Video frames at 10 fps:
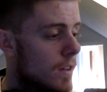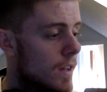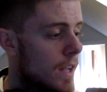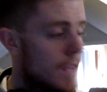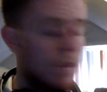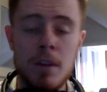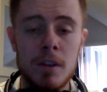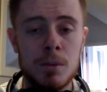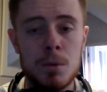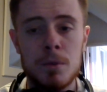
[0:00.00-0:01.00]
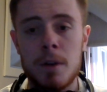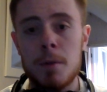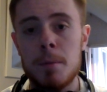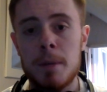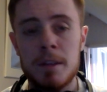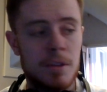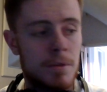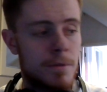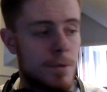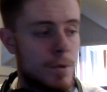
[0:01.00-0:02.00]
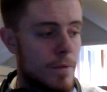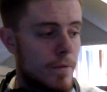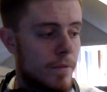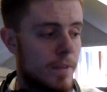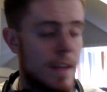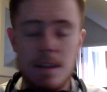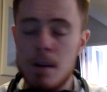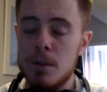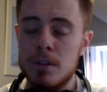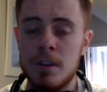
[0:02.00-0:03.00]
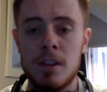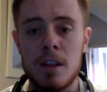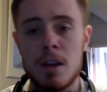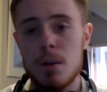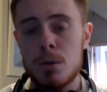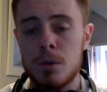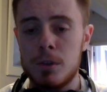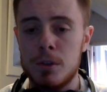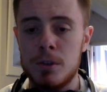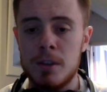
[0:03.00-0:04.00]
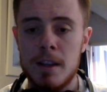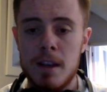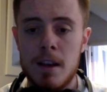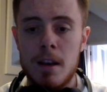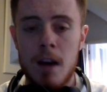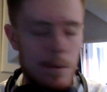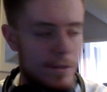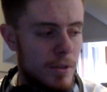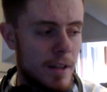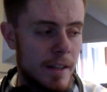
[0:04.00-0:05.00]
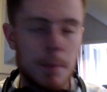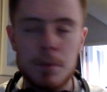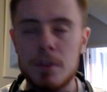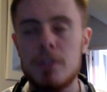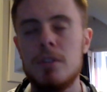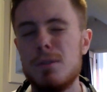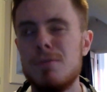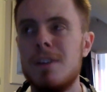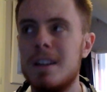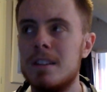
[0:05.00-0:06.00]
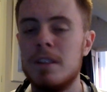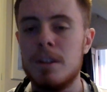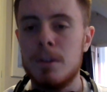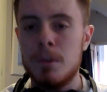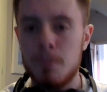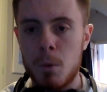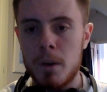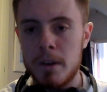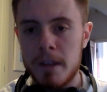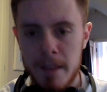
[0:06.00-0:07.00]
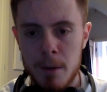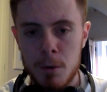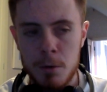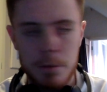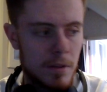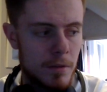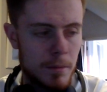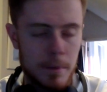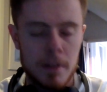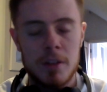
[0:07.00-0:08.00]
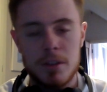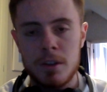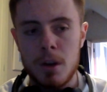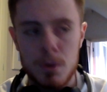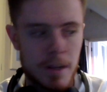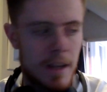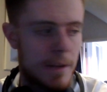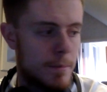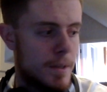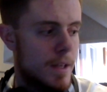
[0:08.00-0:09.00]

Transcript: Advanced Warfare on PlayStation 4, that is now considered the old Call of Duty. I won't do that yet because it's still relatively new, but one day that will be classed as an old game,